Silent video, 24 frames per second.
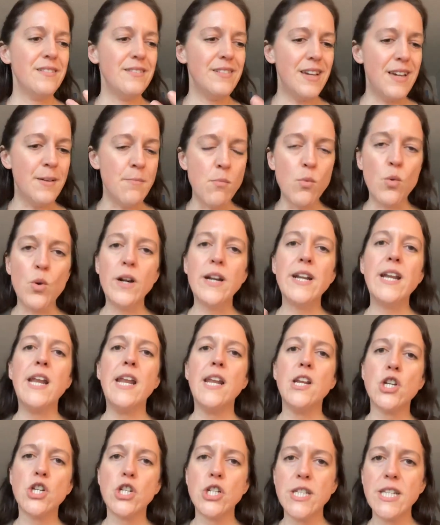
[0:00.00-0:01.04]
more
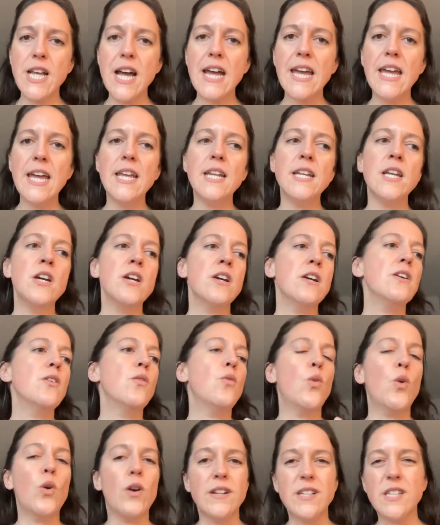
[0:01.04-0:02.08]
niche site
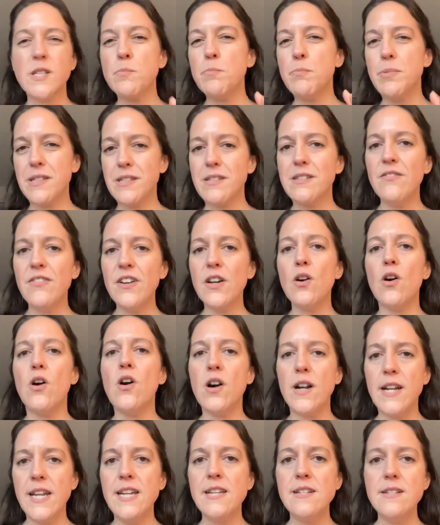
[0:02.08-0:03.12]
or a specific
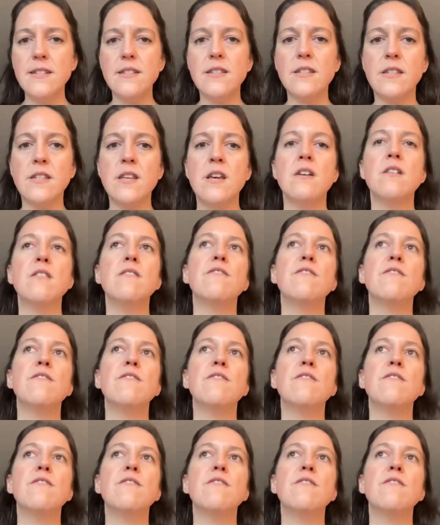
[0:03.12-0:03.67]
audience